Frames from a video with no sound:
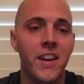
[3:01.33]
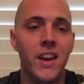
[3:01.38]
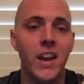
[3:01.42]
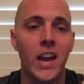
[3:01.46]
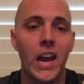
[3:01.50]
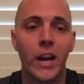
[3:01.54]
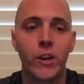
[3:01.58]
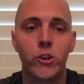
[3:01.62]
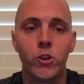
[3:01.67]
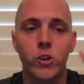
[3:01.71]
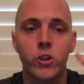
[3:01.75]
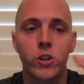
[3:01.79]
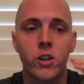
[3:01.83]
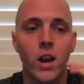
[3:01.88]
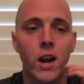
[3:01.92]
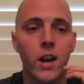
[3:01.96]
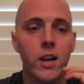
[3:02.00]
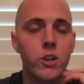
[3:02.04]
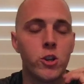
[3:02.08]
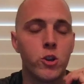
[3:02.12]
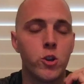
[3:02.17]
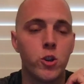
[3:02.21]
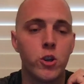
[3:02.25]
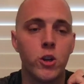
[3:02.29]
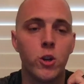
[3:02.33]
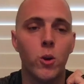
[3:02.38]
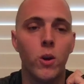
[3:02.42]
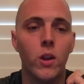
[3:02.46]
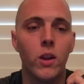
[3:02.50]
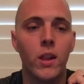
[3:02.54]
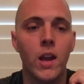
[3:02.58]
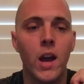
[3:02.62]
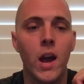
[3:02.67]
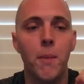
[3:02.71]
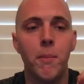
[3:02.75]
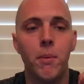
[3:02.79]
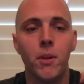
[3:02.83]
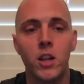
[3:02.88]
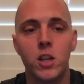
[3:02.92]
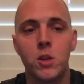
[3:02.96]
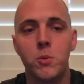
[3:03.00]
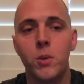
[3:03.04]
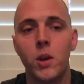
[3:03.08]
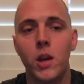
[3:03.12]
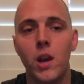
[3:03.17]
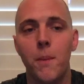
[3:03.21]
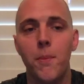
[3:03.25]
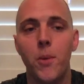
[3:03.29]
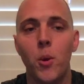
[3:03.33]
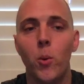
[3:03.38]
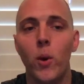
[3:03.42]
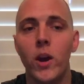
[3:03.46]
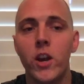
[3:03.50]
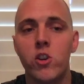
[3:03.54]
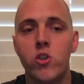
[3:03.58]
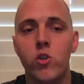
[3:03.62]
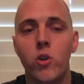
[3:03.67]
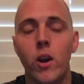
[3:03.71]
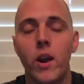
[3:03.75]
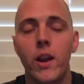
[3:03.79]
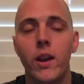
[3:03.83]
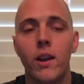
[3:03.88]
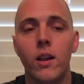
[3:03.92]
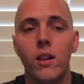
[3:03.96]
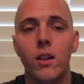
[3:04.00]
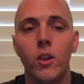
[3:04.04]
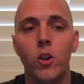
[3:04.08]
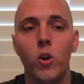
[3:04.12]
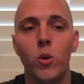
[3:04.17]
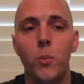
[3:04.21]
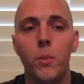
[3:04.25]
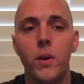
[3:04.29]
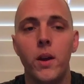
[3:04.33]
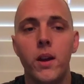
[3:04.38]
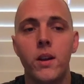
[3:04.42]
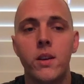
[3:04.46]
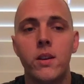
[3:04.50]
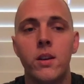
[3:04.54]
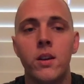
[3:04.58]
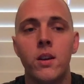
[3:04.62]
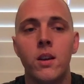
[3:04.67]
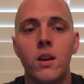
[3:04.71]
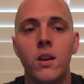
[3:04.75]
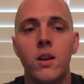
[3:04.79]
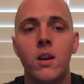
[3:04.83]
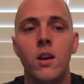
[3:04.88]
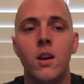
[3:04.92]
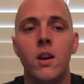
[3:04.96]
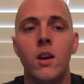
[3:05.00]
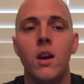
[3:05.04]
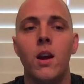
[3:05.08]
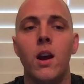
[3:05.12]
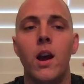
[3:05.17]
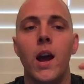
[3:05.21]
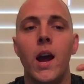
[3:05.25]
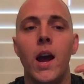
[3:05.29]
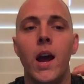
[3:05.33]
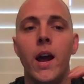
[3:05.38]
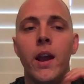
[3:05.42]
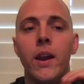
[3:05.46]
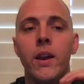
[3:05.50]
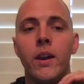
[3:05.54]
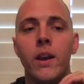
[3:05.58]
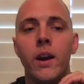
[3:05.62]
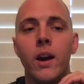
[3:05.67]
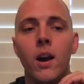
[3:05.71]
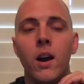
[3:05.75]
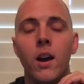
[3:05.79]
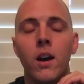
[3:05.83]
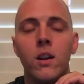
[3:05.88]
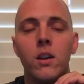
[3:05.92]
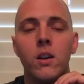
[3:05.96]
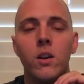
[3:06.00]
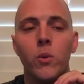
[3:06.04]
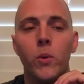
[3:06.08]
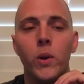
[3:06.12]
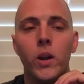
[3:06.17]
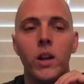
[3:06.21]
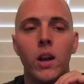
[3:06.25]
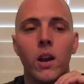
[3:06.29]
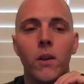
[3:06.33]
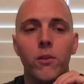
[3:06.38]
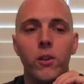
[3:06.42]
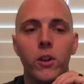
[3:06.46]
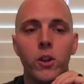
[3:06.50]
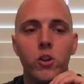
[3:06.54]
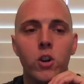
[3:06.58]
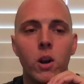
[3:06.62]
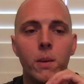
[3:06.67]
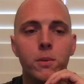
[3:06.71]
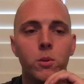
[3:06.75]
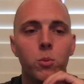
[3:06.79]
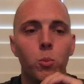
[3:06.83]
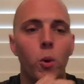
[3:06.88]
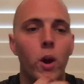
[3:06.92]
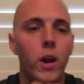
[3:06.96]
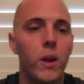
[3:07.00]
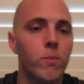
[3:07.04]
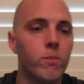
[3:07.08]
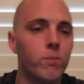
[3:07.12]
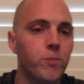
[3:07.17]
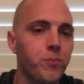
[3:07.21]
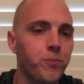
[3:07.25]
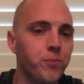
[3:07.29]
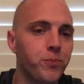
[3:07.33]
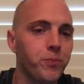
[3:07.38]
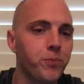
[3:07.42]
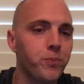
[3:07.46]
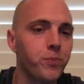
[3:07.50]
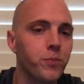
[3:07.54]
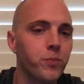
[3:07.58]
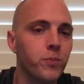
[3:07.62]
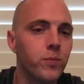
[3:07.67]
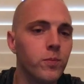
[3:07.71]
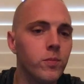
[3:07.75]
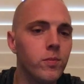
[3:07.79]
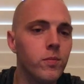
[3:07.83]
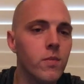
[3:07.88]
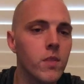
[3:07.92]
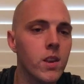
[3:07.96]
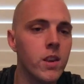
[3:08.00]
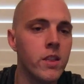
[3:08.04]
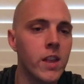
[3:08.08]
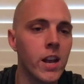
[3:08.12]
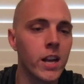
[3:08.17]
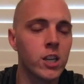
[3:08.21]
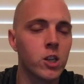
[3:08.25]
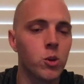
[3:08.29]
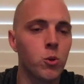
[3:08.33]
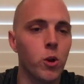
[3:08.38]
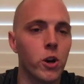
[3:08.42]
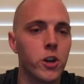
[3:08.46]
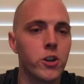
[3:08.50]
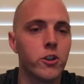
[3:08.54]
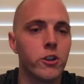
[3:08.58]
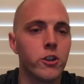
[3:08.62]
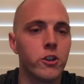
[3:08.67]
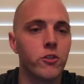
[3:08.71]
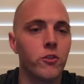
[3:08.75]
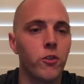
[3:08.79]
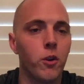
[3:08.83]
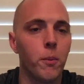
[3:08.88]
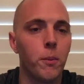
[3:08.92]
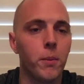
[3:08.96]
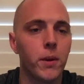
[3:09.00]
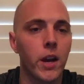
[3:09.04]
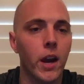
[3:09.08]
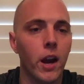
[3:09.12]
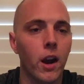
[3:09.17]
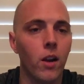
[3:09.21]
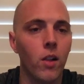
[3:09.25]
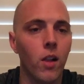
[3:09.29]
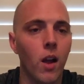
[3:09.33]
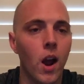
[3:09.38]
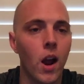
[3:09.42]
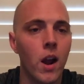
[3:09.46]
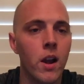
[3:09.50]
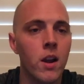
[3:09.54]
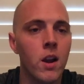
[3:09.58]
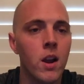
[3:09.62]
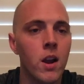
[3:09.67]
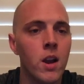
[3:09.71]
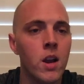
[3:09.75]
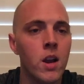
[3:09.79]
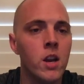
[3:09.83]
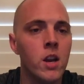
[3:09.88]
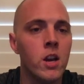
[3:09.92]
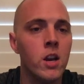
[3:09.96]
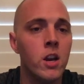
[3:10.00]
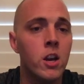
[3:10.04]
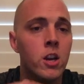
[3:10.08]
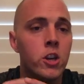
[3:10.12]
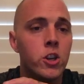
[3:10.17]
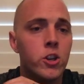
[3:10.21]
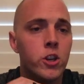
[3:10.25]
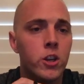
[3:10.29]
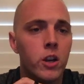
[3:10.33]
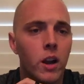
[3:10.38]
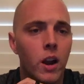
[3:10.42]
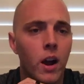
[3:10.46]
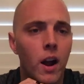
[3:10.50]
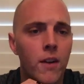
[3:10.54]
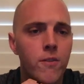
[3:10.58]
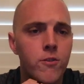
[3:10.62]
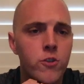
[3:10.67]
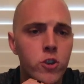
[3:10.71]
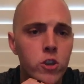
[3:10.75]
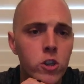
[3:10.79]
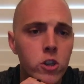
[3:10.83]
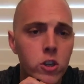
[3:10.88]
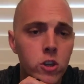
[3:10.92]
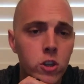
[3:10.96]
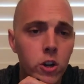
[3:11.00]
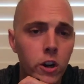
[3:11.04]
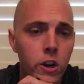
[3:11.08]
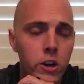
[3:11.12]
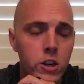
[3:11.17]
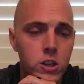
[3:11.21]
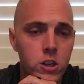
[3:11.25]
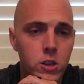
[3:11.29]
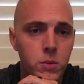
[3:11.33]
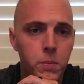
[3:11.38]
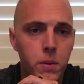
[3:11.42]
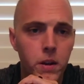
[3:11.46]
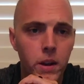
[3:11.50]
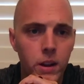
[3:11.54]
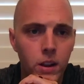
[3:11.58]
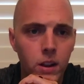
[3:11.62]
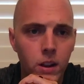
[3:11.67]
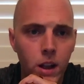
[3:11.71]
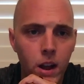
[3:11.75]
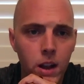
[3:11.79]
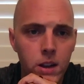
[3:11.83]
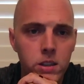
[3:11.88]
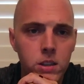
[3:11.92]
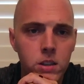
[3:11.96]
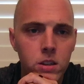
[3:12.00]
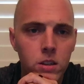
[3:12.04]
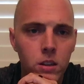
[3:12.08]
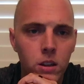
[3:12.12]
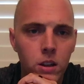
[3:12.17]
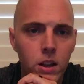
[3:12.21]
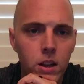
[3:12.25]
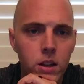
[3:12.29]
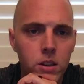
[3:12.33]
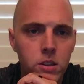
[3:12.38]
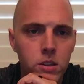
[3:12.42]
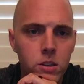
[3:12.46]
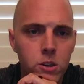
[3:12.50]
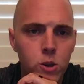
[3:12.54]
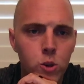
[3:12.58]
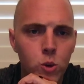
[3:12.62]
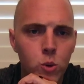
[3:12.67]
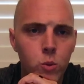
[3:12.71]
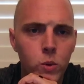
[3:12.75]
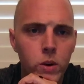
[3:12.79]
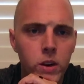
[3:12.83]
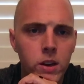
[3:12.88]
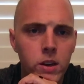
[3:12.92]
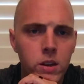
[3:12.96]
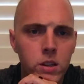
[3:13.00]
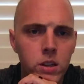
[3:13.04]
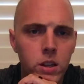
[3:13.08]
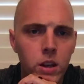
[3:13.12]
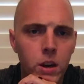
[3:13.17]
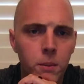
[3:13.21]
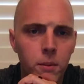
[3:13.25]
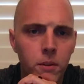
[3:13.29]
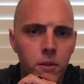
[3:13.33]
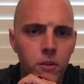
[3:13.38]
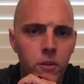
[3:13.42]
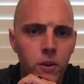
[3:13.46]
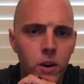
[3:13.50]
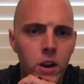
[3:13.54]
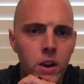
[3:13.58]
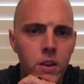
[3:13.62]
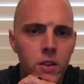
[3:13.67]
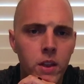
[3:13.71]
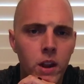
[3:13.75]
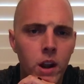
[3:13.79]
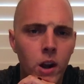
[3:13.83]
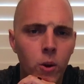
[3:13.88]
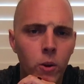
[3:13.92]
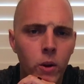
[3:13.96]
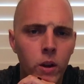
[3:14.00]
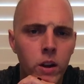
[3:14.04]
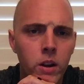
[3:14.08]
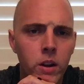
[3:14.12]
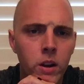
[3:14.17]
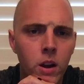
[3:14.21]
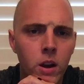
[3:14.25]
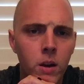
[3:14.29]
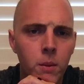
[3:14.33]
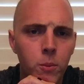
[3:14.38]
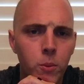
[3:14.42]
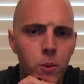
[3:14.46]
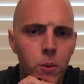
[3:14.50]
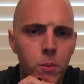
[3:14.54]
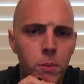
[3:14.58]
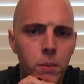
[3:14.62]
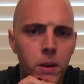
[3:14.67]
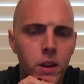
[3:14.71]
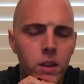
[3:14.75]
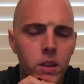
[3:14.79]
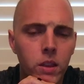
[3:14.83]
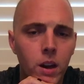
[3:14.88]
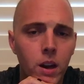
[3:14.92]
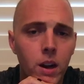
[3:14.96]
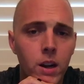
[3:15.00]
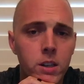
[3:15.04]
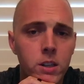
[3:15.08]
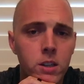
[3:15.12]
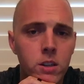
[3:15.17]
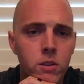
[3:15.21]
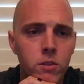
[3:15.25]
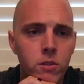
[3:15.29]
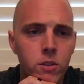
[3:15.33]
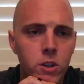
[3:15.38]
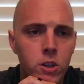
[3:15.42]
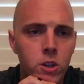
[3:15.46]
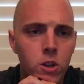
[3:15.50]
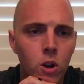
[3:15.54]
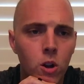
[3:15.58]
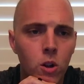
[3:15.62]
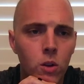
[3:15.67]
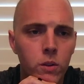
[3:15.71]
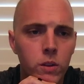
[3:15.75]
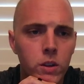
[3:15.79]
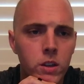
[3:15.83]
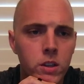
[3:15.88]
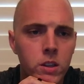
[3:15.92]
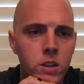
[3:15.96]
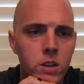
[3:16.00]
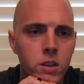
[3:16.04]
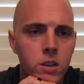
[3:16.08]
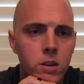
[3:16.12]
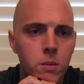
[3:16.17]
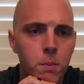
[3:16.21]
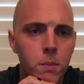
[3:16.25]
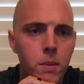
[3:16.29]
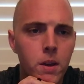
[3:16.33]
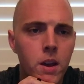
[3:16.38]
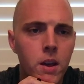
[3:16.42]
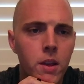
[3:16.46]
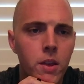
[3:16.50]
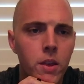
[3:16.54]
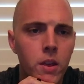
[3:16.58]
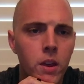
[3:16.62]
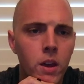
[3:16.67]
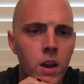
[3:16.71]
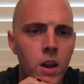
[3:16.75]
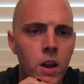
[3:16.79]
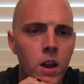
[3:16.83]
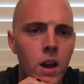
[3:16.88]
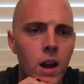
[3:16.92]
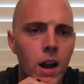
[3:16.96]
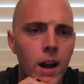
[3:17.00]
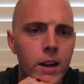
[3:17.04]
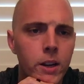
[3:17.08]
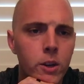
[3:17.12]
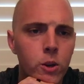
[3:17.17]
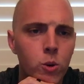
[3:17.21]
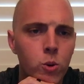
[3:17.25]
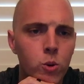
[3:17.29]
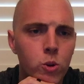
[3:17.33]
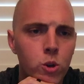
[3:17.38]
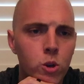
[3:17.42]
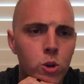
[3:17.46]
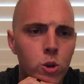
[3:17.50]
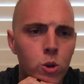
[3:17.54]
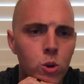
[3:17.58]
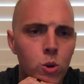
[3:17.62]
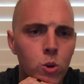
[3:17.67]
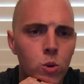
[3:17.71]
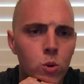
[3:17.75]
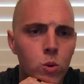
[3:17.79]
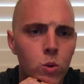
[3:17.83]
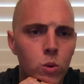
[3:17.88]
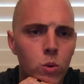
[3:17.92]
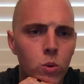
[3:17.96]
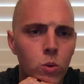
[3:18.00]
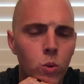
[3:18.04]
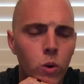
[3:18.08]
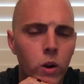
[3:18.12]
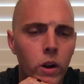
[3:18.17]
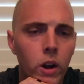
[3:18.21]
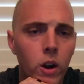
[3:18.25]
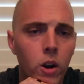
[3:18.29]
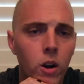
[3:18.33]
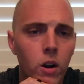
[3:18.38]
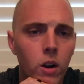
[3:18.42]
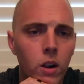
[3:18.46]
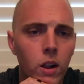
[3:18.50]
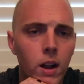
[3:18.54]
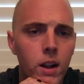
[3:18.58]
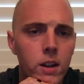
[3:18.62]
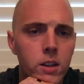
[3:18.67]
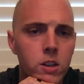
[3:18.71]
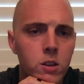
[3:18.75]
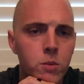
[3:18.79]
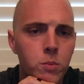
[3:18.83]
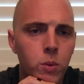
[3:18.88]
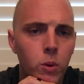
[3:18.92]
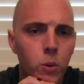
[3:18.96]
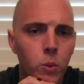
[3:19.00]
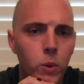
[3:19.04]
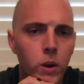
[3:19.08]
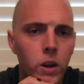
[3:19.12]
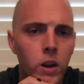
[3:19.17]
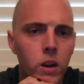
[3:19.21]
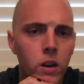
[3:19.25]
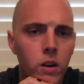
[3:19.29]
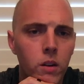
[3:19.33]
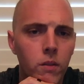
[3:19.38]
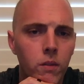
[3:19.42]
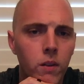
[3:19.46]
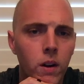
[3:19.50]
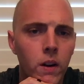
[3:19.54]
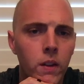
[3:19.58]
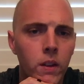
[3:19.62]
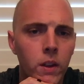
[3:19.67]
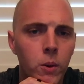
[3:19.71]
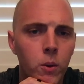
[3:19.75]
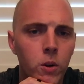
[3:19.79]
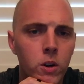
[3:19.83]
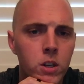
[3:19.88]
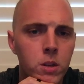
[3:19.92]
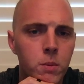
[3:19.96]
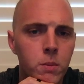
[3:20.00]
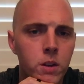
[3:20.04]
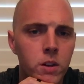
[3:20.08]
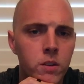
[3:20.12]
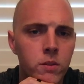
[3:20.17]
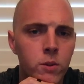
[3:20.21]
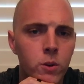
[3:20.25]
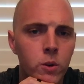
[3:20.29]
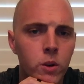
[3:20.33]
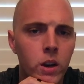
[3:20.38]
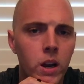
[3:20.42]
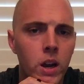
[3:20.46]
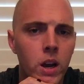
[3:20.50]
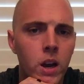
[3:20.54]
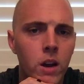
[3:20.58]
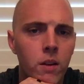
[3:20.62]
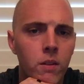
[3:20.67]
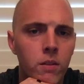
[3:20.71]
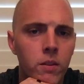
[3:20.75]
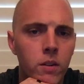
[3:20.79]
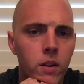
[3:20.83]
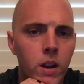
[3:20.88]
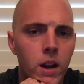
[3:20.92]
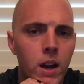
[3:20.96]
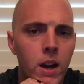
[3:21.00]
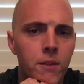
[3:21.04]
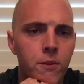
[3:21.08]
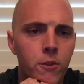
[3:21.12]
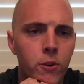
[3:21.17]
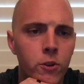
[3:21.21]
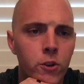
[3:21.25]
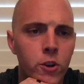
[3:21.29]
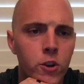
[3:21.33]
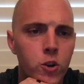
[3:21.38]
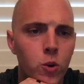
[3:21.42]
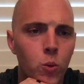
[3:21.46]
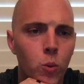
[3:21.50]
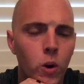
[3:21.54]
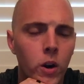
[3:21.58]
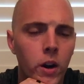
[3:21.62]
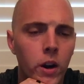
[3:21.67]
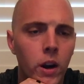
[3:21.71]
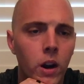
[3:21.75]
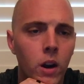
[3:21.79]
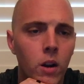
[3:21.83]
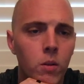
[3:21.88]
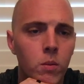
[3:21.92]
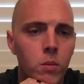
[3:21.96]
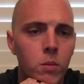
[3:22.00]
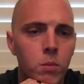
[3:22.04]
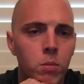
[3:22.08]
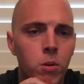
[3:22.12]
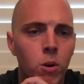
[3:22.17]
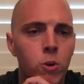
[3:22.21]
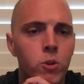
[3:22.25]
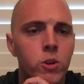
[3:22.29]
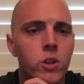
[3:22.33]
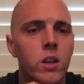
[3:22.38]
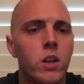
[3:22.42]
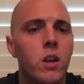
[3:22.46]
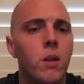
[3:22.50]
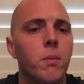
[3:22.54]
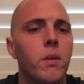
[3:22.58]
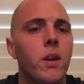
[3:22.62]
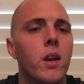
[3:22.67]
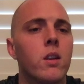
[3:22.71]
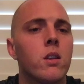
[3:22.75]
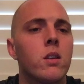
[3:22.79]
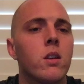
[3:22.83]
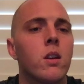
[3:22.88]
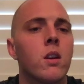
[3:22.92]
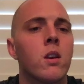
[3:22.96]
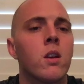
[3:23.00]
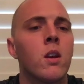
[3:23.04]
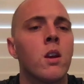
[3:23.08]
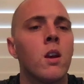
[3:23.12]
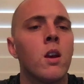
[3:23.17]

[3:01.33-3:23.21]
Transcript: Exercise, you're doing that, but let's pick up the weight training a little bit, and we can definitely drop some weight. Next question is from Caroline. She said, I've just started spinning classes in the last 2 weeks, and I'm afraid that I'll end up with big thighs as a result. Is this a myth? I do 2 one-hour classes per week. Finally, what is the best food to have after such a workout? Protein, I'm guessing.